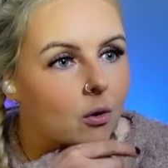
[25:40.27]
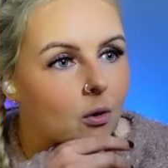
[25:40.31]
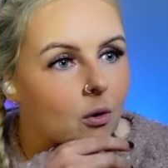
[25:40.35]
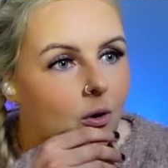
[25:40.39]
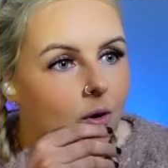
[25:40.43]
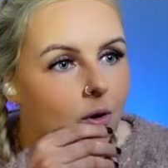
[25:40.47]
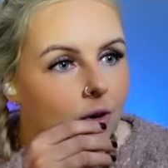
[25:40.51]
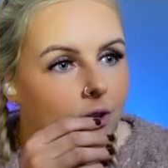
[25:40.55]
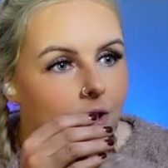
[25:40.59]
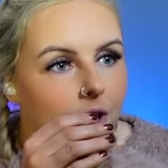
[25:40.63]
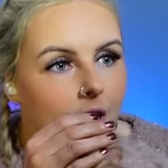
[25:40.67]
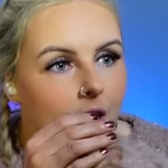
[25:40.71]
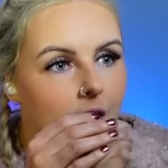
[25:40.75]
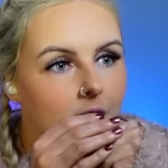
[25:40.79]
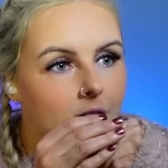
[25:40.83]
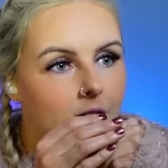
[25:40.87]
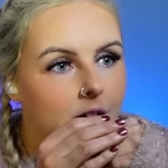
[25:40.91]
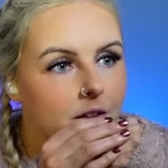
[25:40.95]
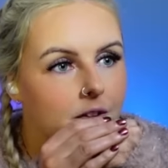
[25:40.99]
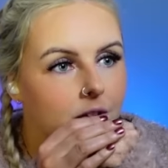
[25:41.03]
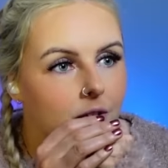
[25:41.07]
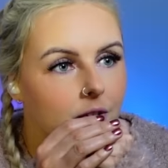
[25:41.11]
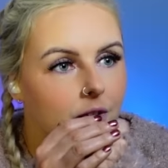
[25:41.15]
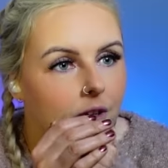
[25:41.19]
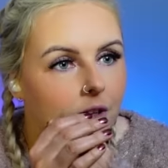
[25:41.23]
Oh yeah, I
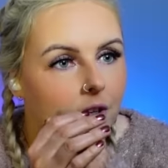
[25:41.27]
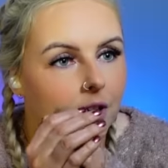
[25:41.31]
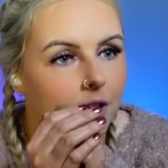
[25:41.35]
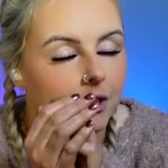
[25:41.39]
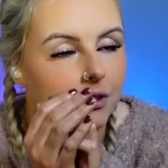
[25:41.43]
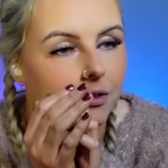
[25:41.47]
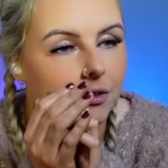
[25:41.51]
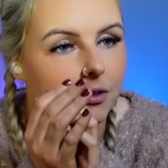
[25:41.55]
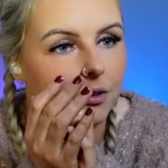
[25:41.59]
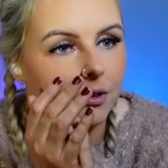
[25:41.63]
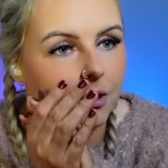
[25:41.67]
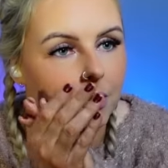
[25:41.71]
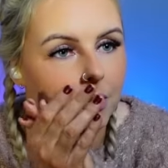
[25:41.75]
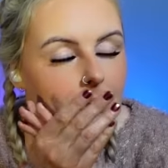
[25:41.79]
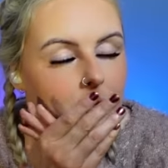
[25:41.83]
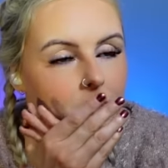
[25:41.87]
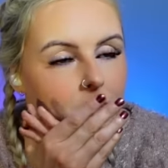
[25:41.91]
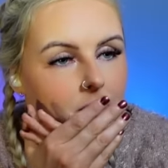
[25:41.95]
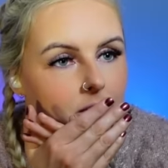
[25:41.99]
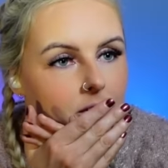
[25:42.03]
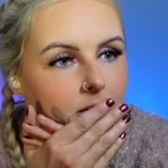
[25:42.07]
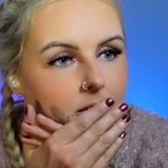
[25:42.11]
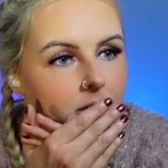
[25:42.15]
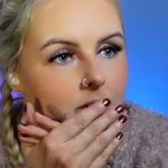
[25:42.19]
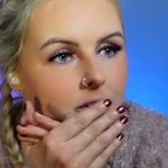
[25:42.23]
thought I thought he was
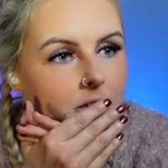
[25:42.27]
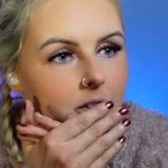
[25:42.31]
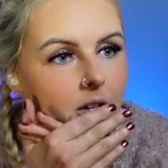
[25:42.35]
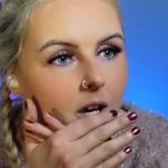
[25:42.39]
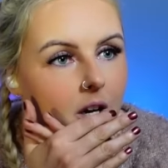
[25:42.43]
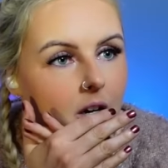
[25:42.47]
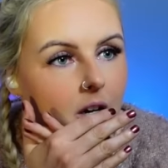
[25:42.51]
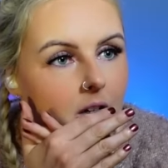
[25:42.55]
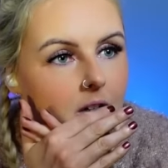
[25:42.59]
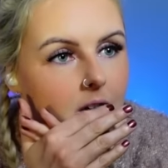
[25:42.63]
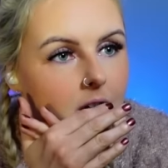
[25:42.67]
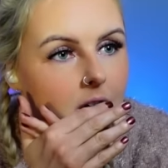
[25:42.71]
going to do that.